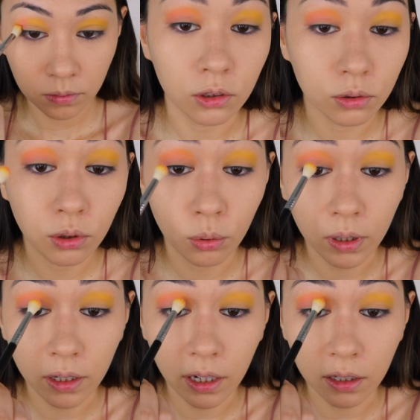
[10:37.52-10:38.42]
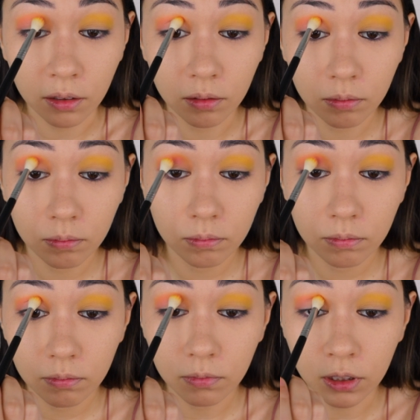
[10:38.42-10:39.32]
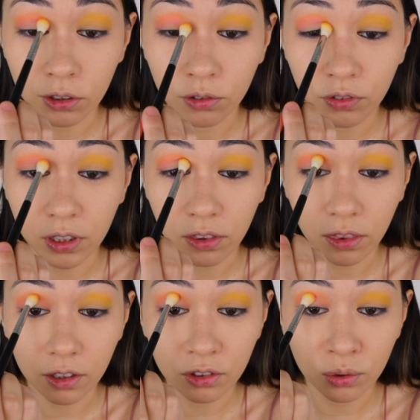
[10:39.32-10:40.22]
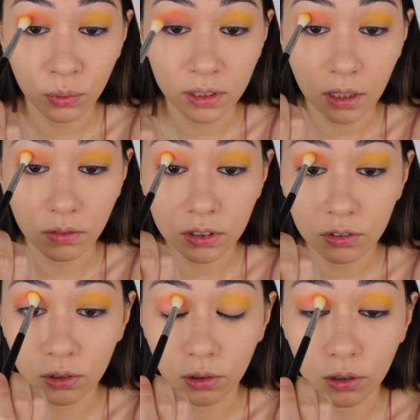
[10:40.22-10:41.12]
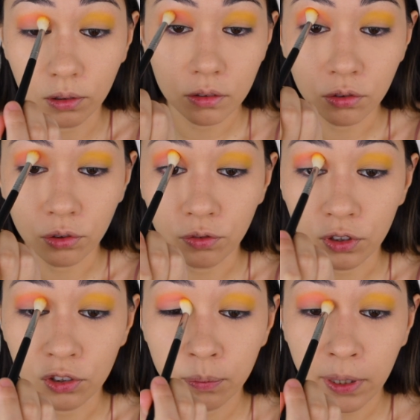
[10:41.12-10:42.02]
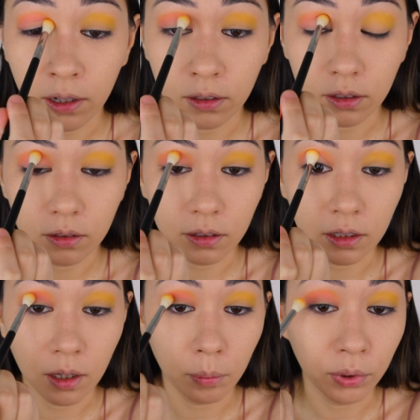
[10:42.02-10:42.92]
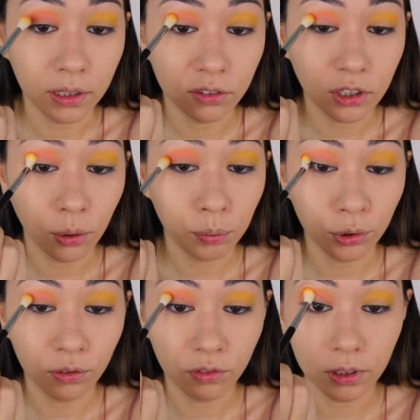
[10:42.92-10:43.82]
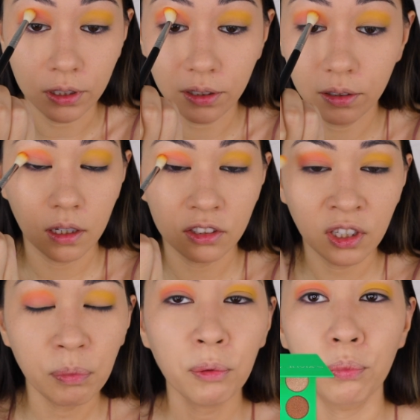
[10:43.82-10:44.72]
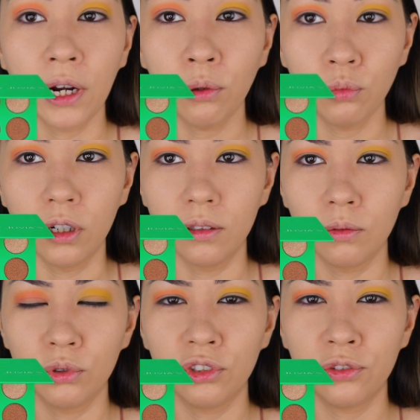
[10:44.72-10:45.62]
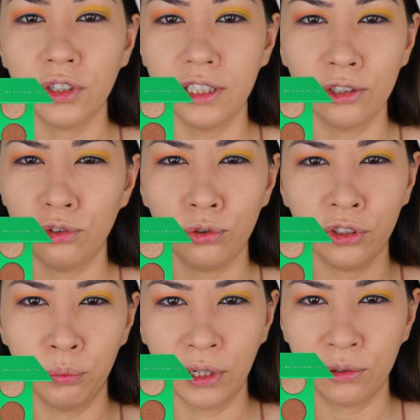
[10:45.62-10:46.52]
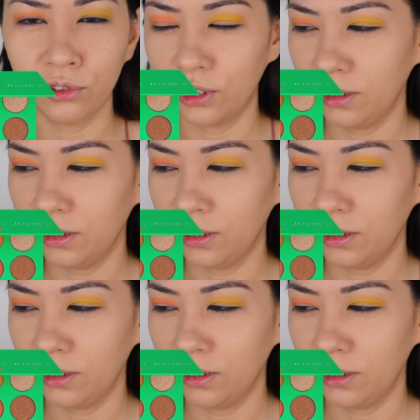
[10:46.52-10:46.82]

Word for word: I don't know why I had little faith in this when every single Juvia's palette like blends out beautifully, except the brown one, which is funny because usually browns are